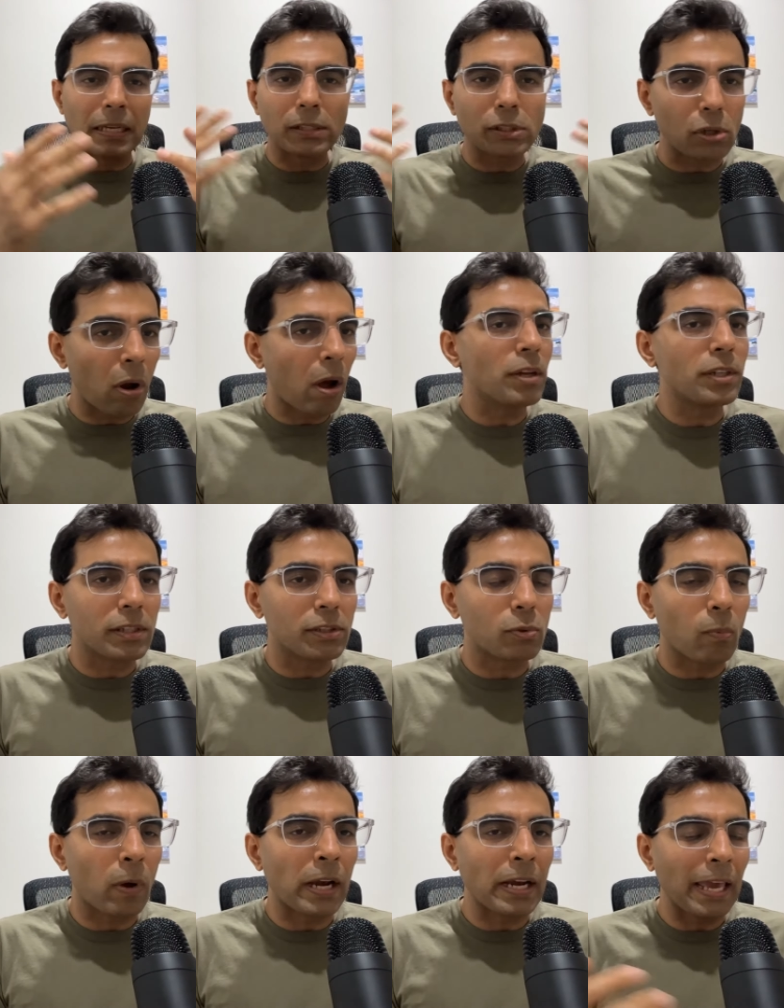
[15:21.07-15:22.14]
It's not just
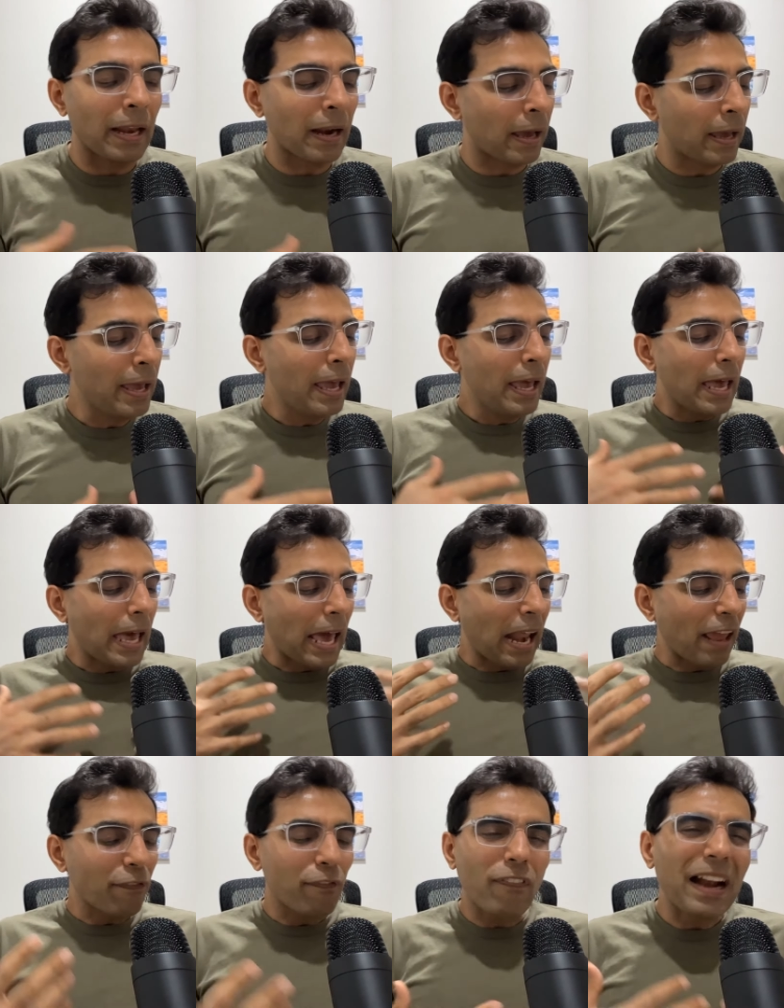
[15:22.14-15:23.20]
one era, and
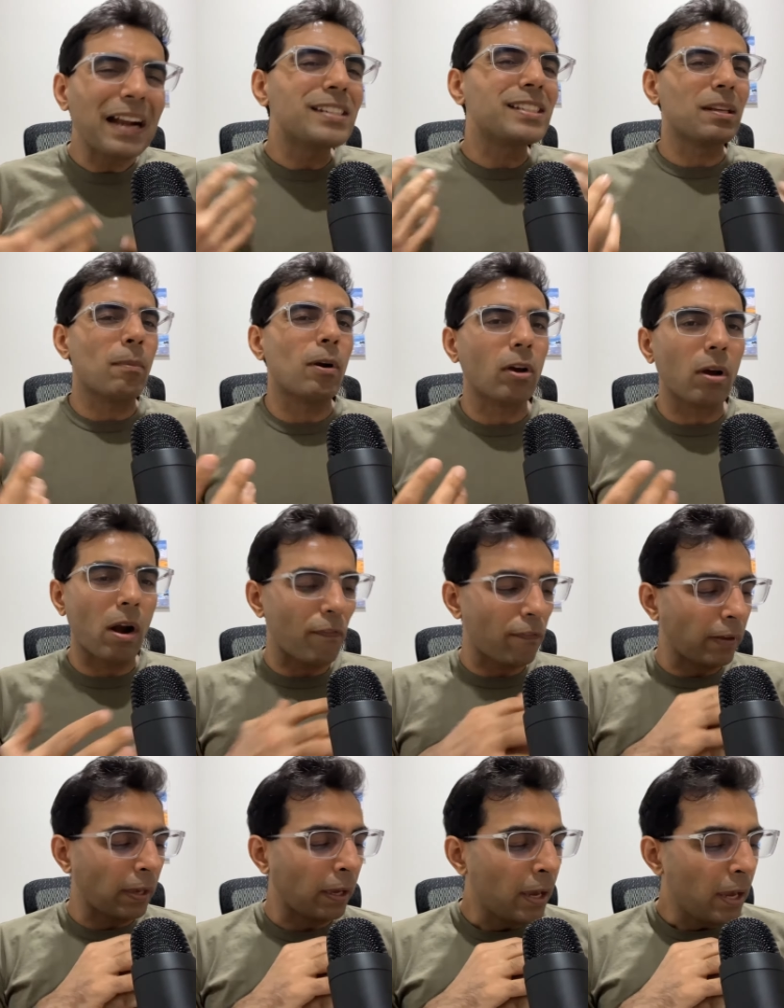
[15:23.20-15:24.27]
I felt
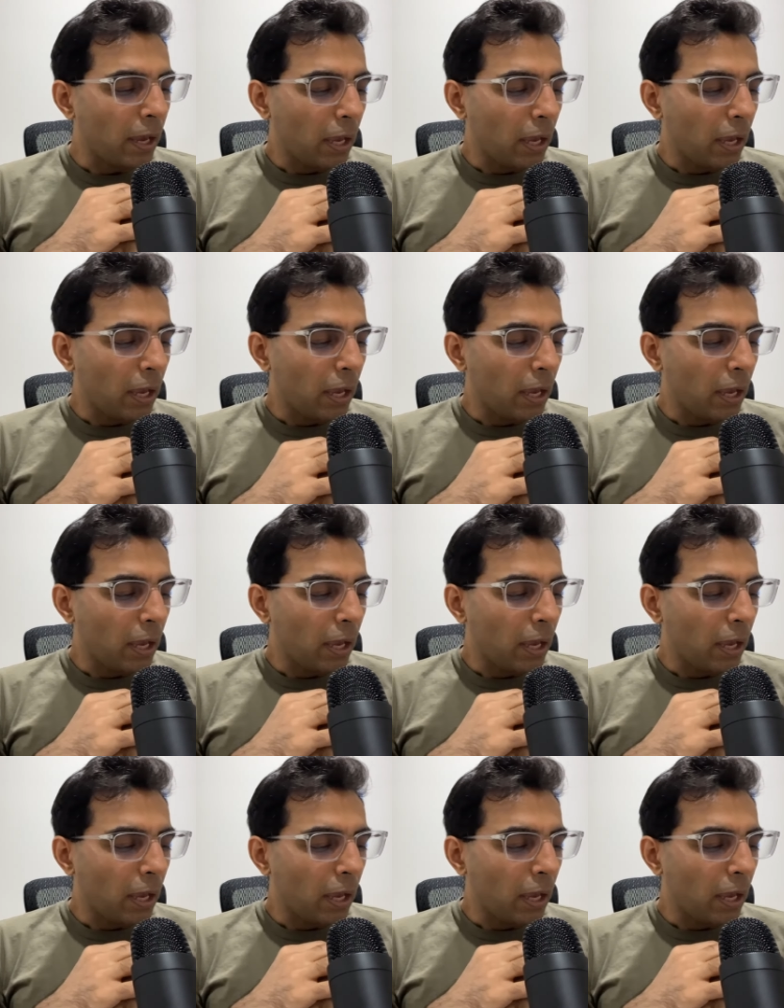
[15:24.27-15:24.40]
cinematography